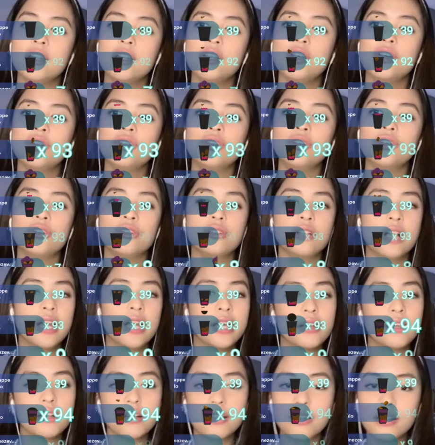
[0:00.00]
Yun yung
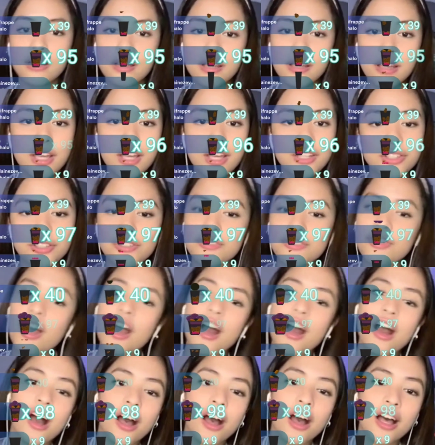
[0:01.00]
like, Angel
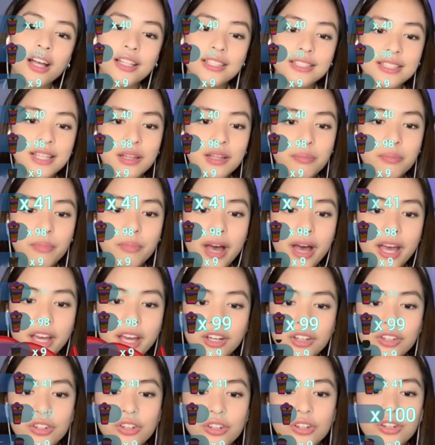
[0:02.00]
God, Saint
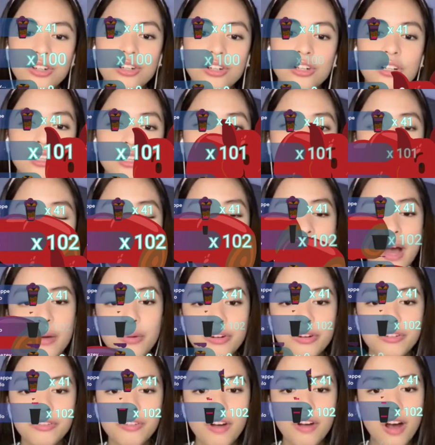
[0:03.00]
Michael, and
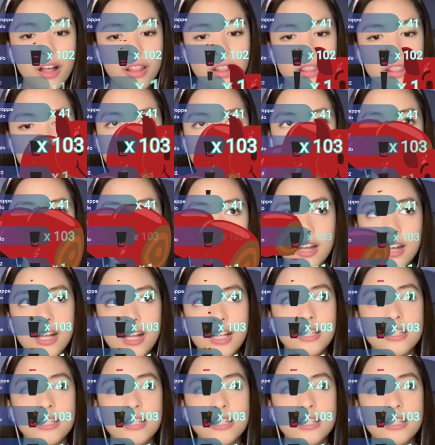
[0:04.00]
Our Father,